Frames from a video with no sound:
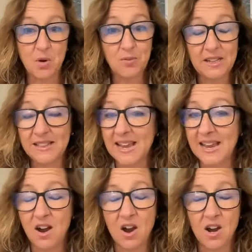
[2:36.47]
Hopefully
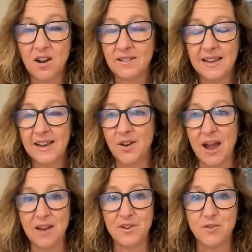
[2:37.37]
they are,
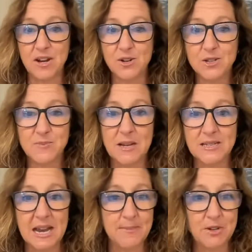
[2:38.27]
avid runners by the
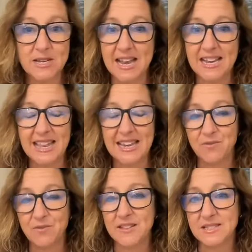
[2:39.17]
time they're 10 and they
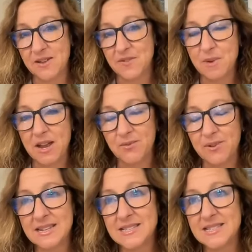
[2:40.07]
can run the 7-mile
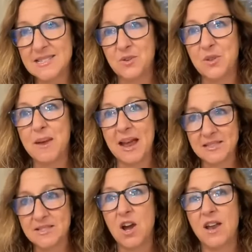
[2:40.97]
race. So the
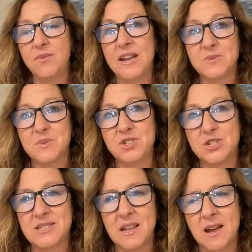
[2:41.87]
Mascot race was just